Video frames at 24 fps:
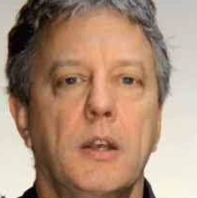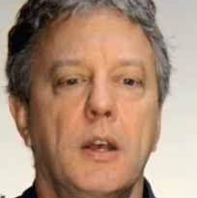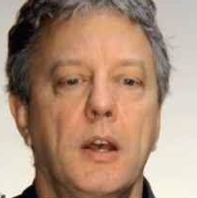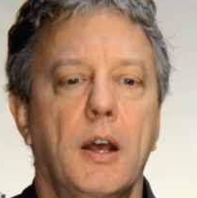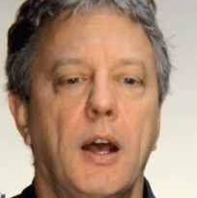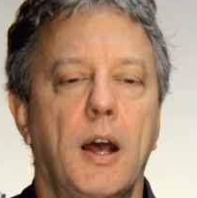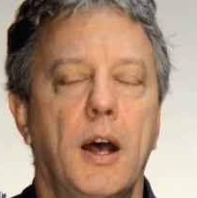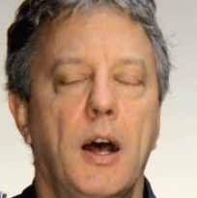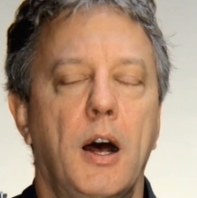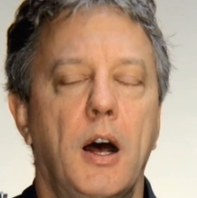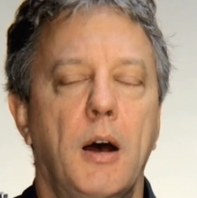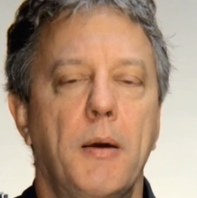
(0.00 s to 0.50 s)

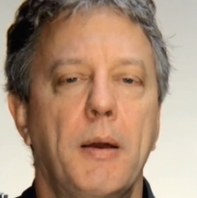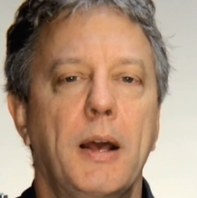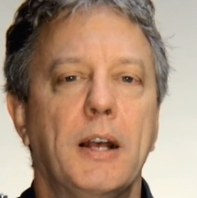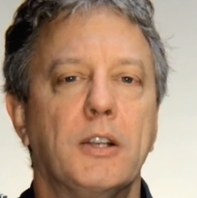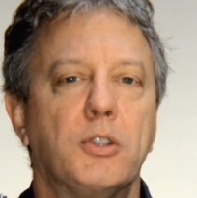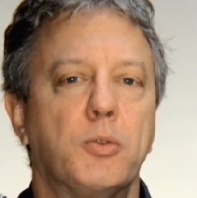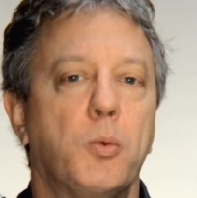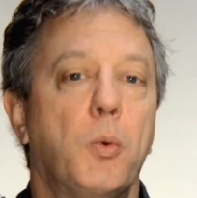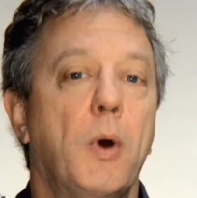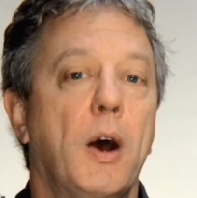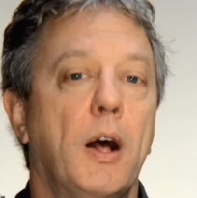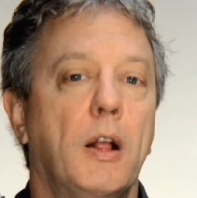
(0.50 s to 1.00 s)

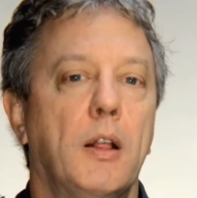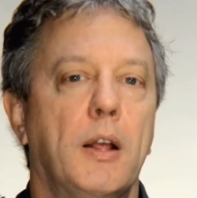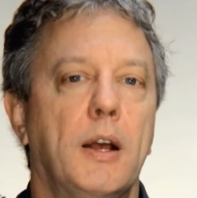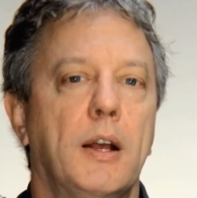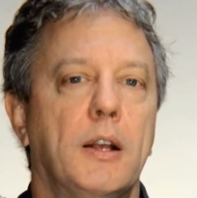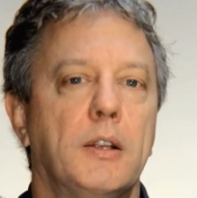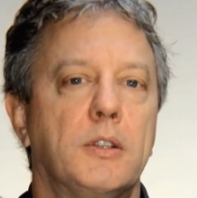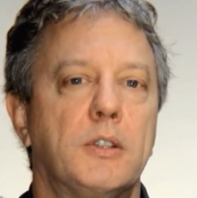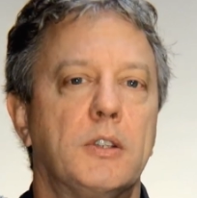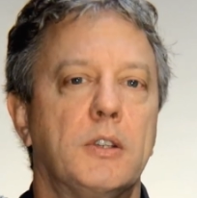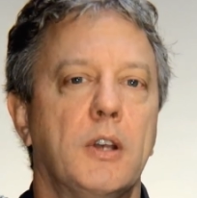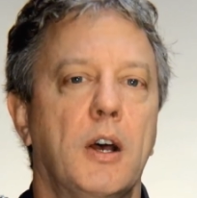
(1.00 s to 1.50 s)
as well
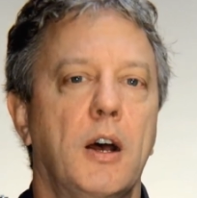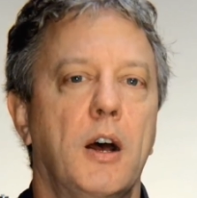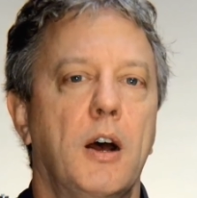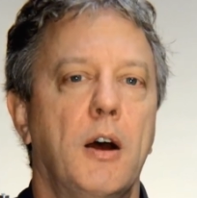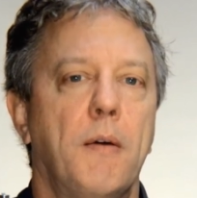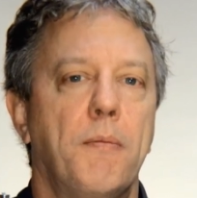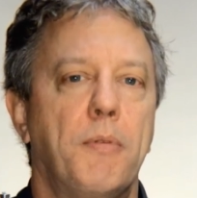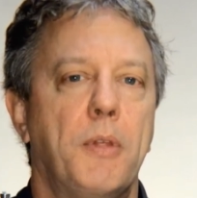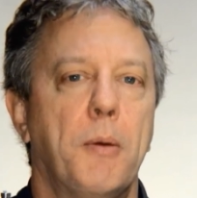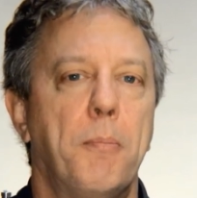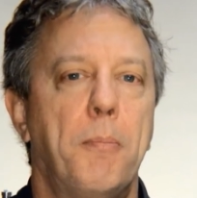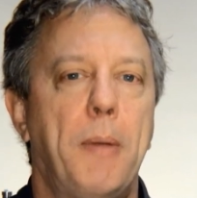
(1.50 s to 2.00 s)
as
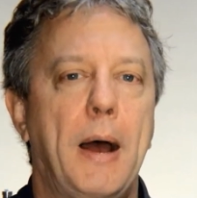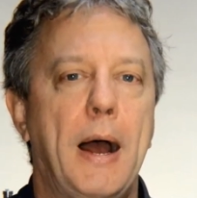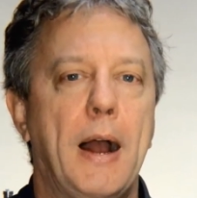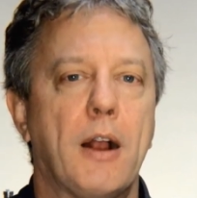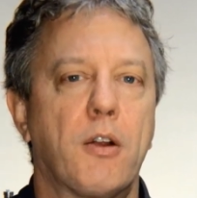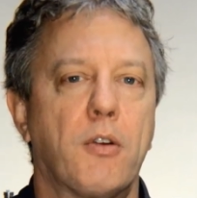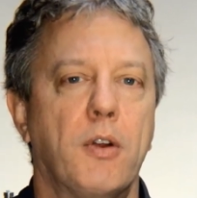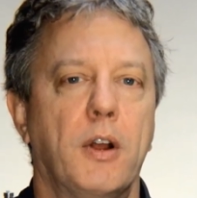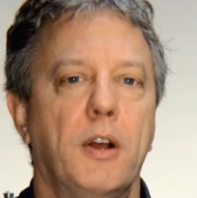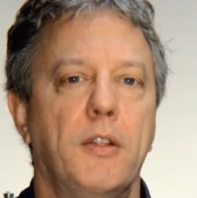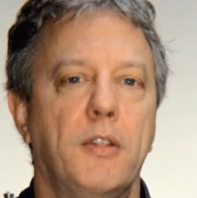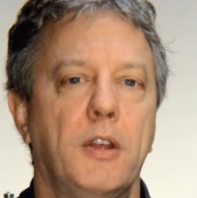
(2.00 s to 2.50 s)
the
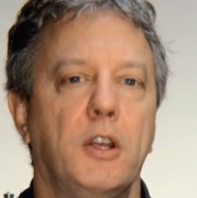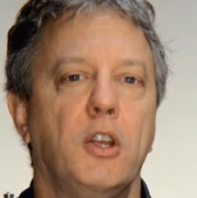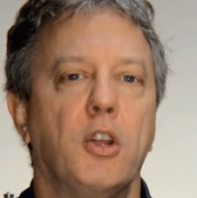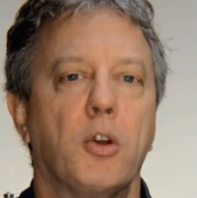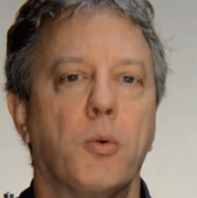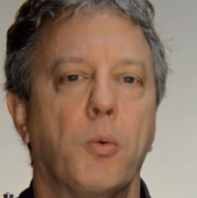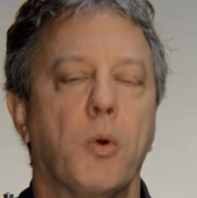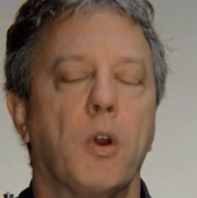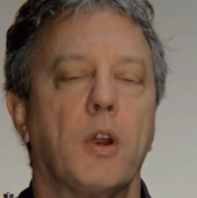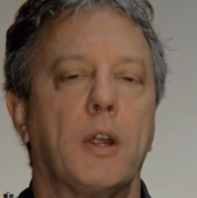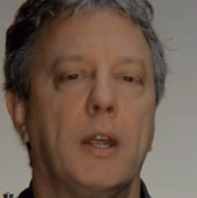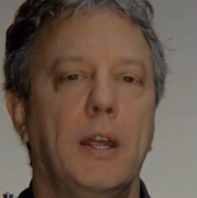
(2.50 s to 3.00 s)
background that you're
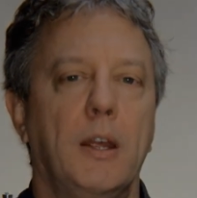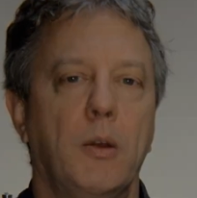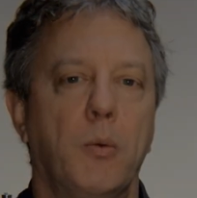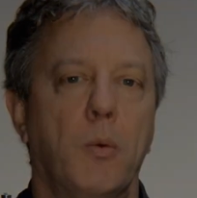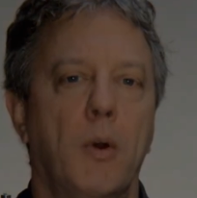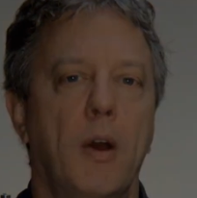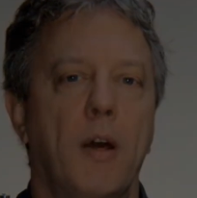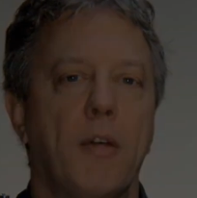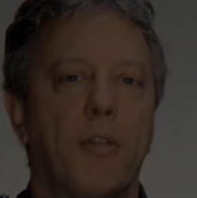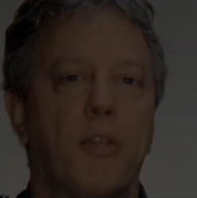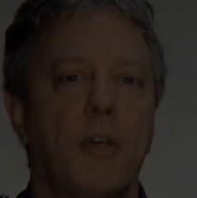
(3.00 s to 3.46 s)
working with.